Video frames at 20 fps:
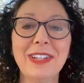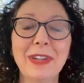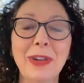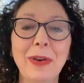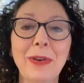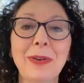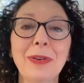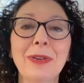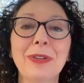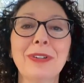
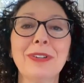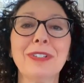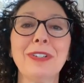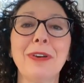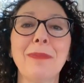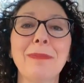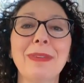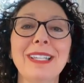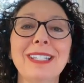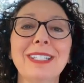
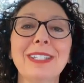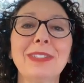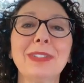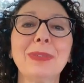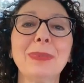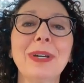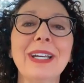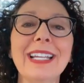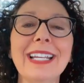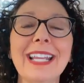don't be so
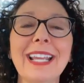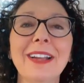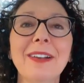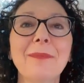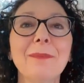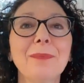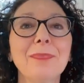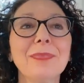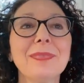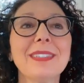sweaty.
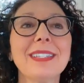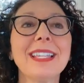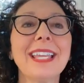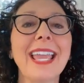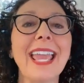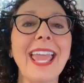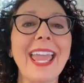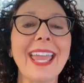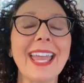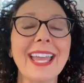
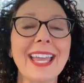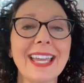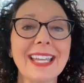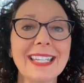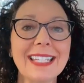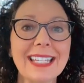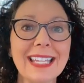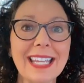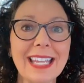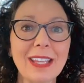
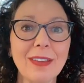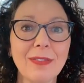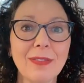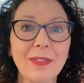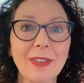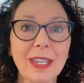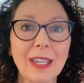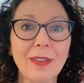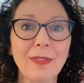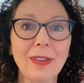And
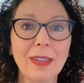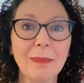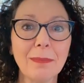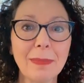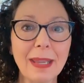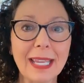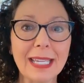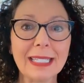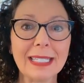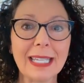if
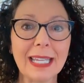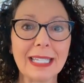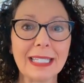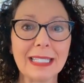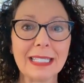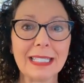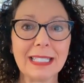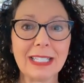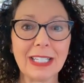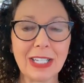it makes
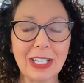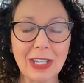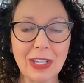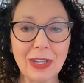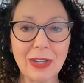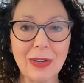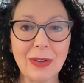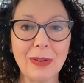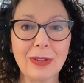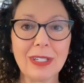sense to
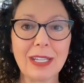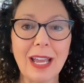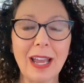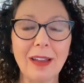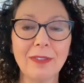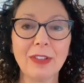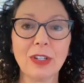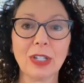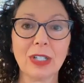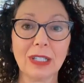you to
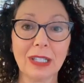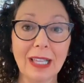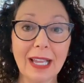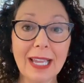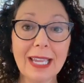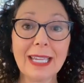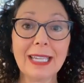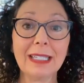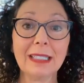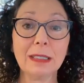have your
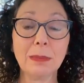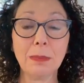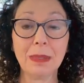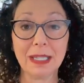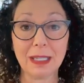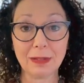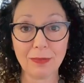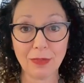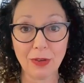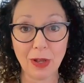clients
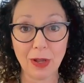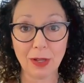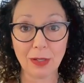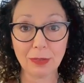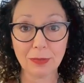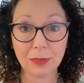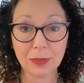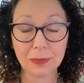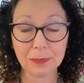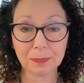be
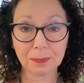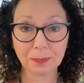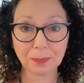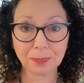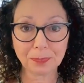involved,